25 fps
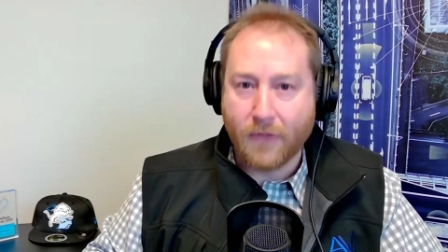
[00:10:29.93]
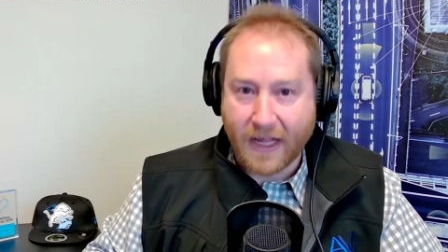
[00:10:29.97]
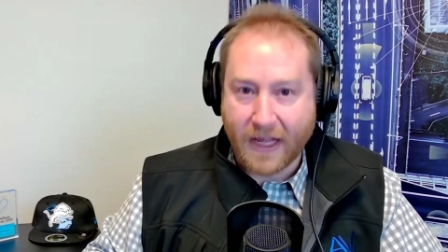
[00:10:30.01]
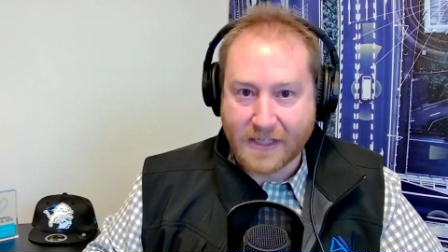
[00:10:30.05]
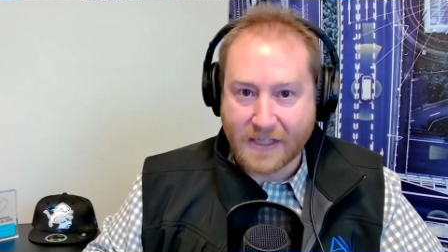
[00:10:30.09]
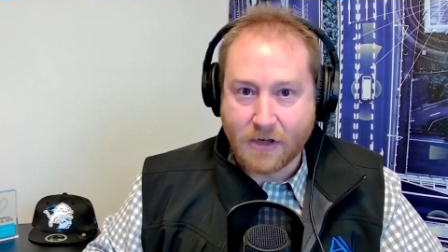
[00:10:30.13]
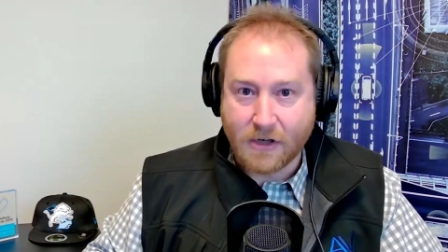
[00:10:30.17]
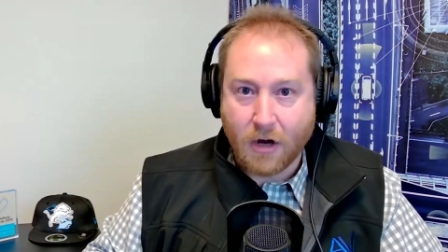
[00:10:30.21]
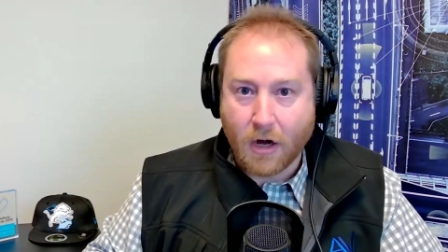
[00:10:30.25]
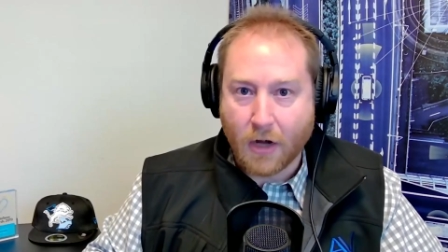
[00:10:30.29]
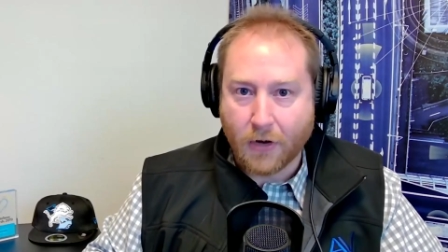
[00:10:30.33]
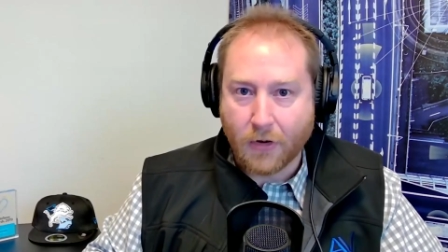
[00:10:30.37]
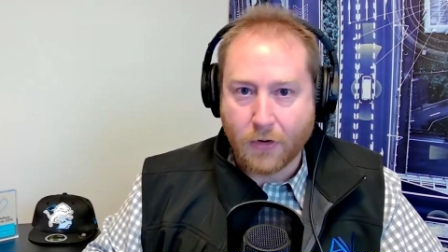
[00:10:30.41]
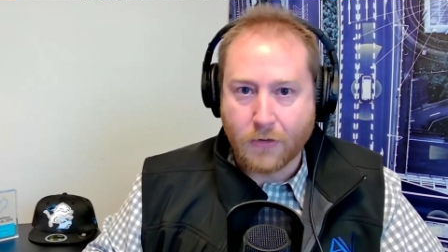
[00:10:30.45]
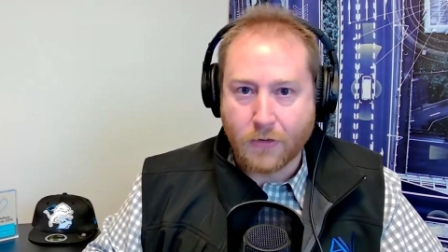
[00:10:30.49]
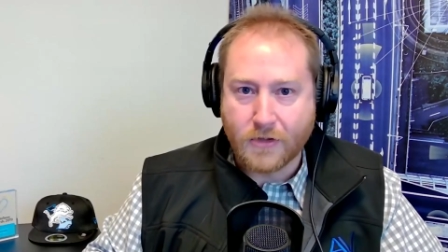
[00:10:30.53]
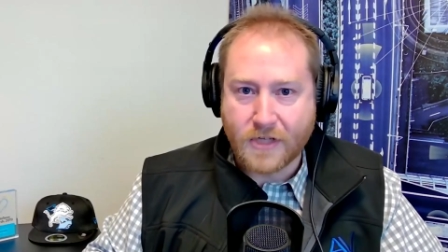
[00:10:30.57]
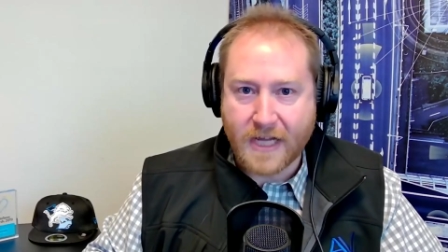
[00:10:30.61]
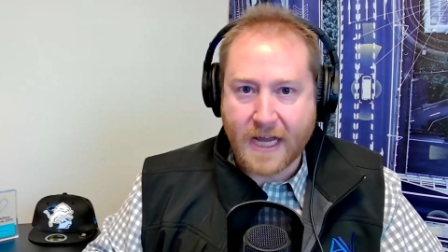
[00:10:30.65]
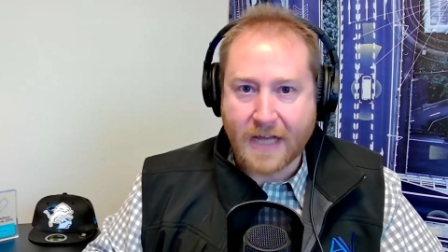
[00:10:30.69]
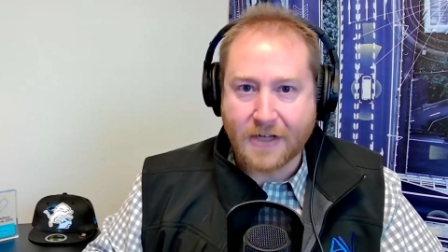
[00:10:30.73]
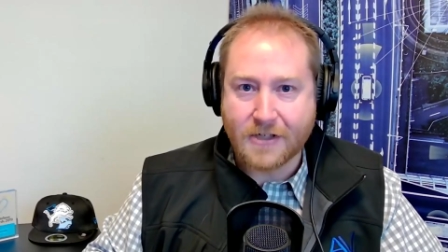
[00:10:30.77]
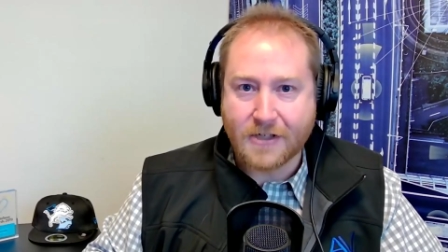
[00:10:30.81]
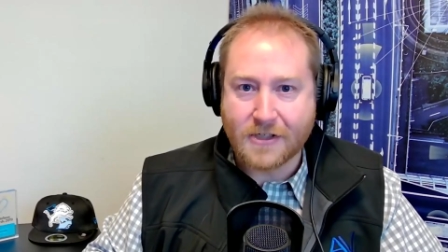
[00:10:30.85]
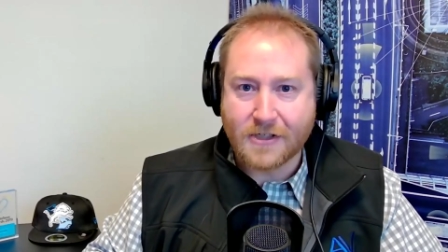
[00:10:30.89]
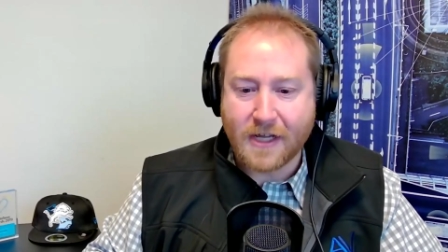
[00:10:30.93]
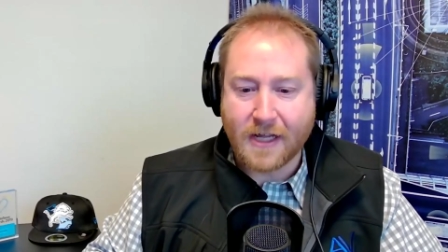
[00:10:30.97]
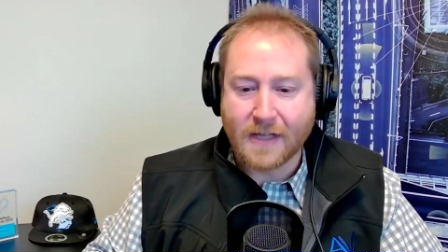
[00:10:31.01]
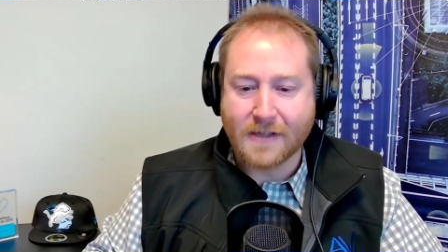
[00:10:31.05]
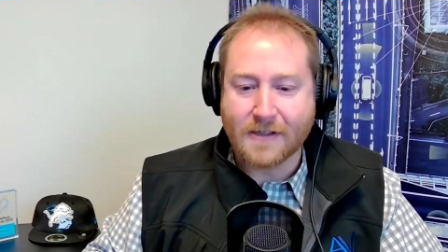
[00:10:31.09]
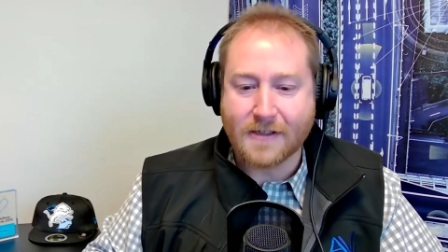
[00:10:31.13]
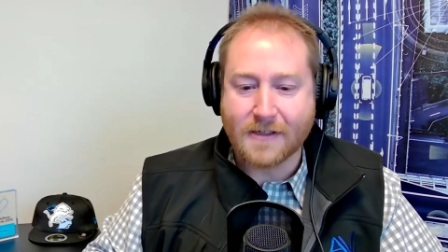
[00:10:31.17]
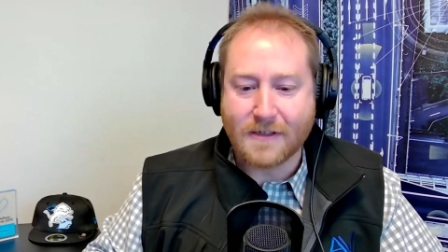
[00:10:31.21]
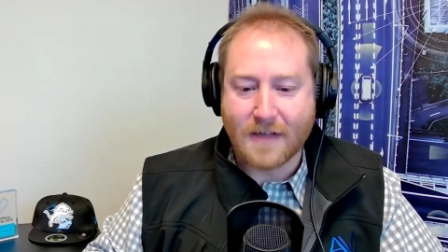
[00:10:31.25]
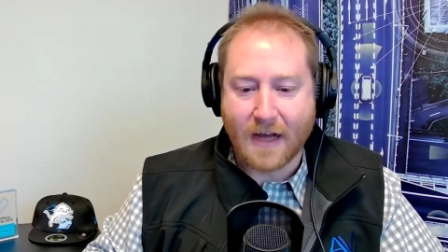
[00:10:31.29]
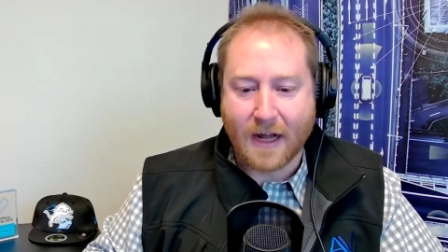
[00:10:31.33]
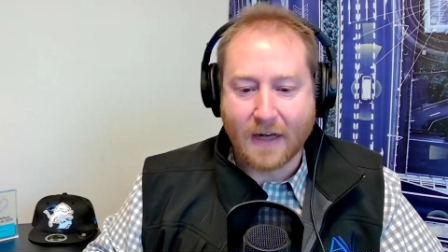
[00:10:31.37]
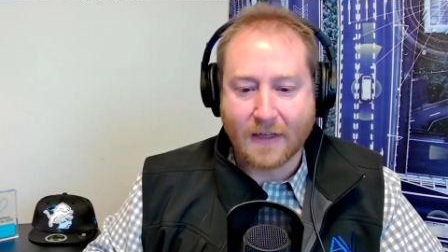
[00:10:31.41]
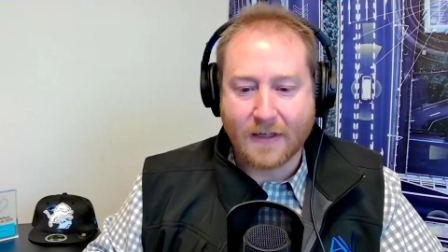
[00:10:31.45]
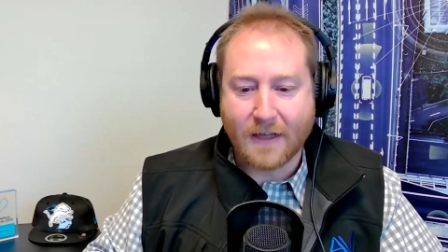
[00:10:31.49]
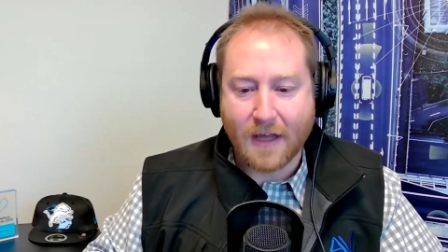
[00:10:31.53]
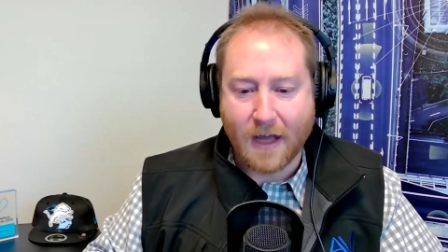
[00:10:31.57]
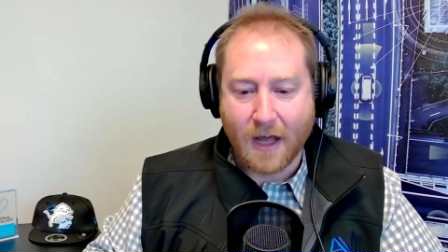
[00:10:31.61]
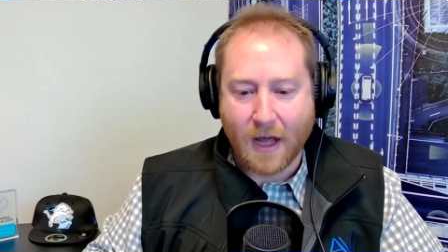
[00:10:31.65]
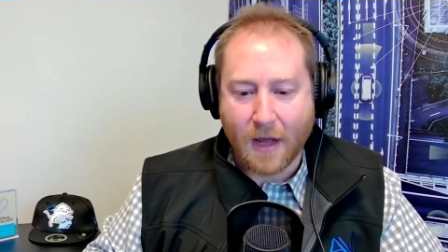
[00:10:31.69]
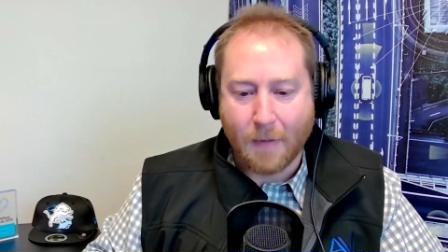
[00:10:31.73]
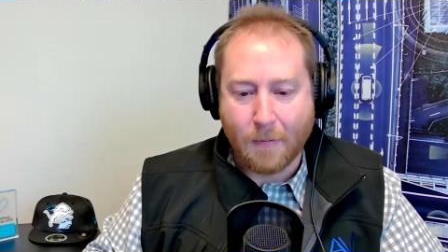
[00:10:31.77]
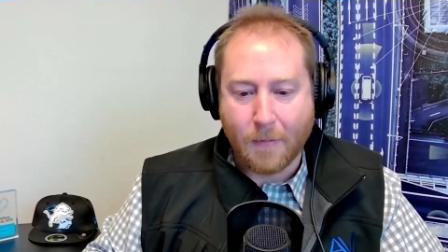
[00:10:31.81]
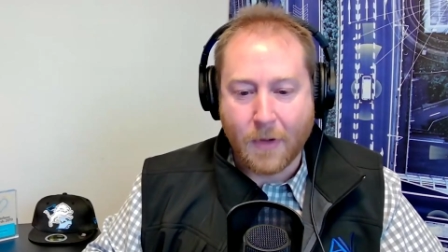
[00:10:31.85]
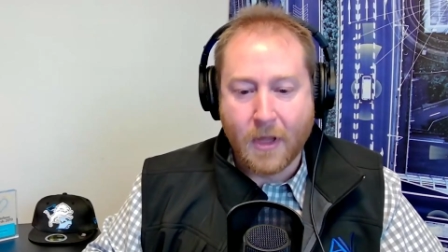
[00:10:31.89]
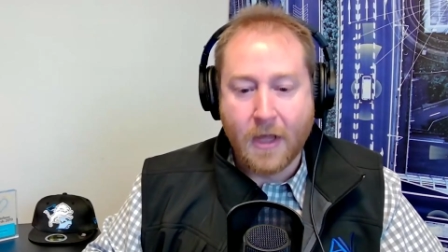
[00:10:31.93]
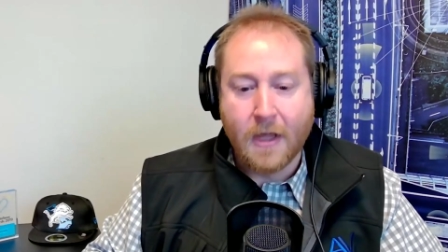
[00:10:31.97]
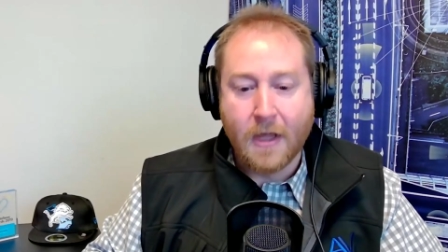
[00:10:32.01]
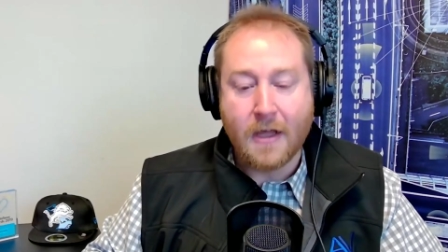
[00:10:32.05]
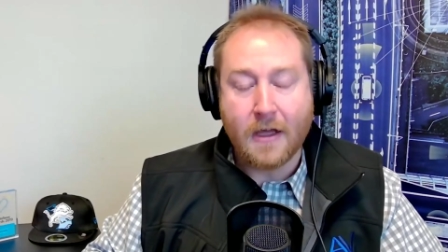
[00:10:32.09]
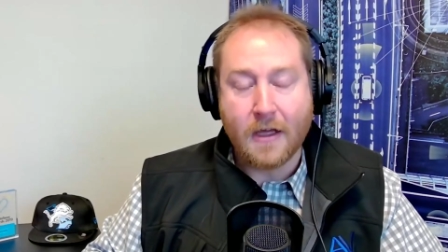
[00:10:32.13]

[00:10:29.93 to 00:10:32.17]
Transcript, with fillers: That's auto-sens.com.